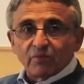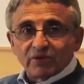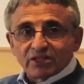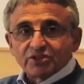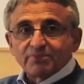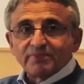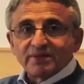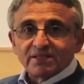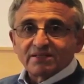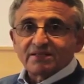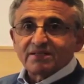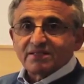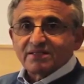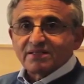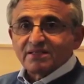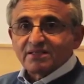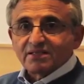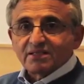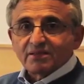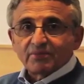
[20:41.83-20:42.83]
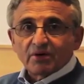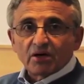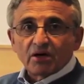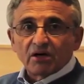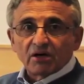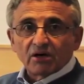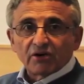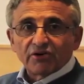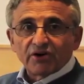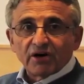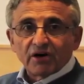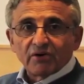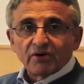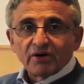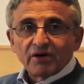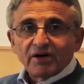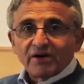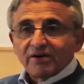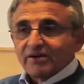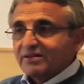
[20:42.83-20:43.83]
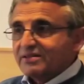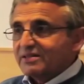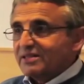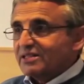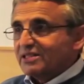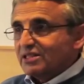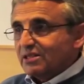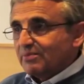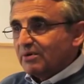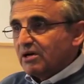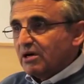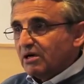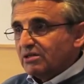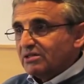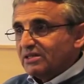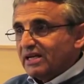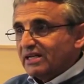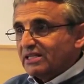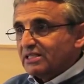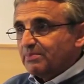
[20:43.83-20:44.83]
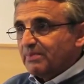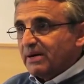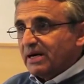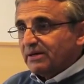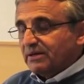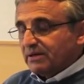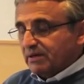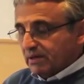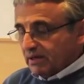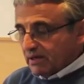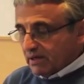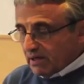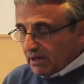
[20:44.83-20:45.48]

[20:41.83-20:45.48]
which means the system can't grow, the system can't expand.